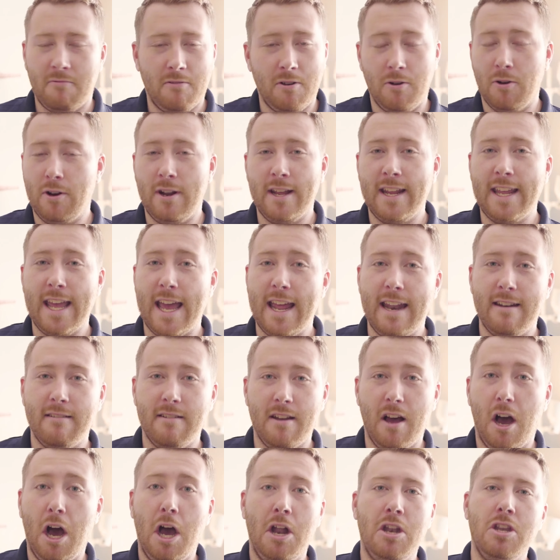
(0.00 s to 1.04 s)
going to get
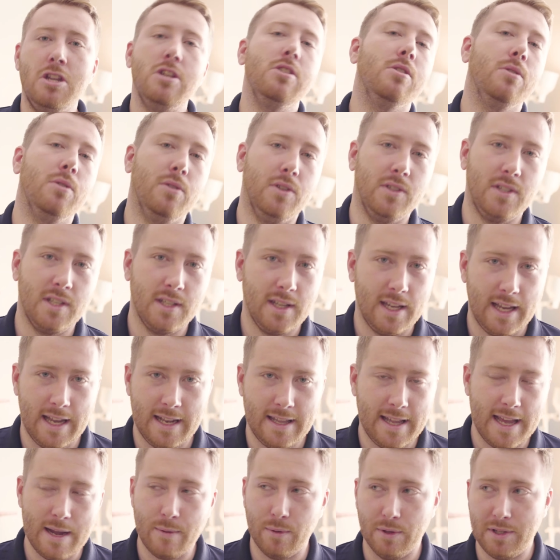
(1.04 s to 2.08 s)
unused,
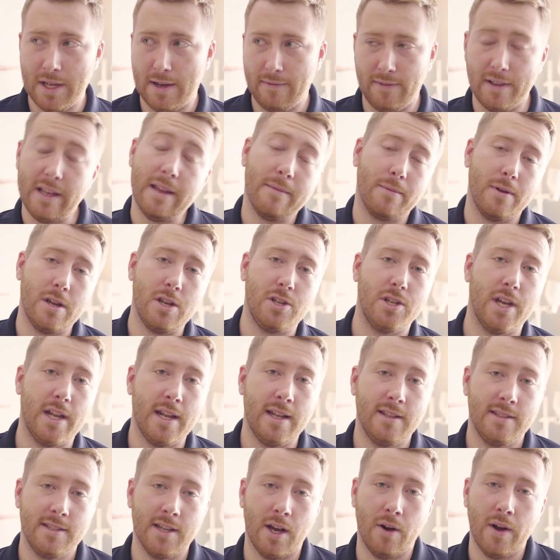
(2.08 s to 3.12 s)
and they will definitely appreciate
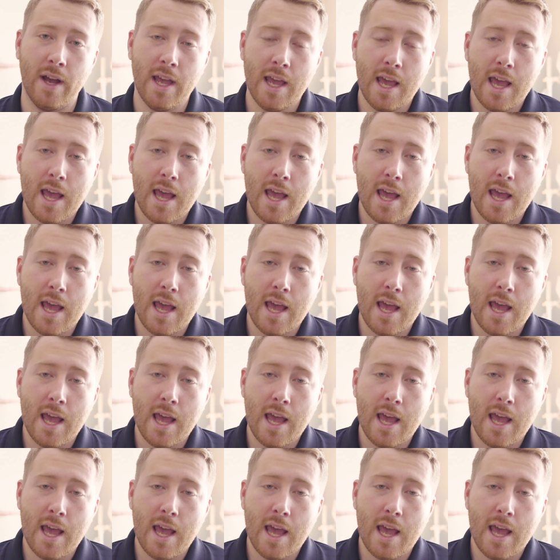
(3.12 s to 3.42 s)
it. So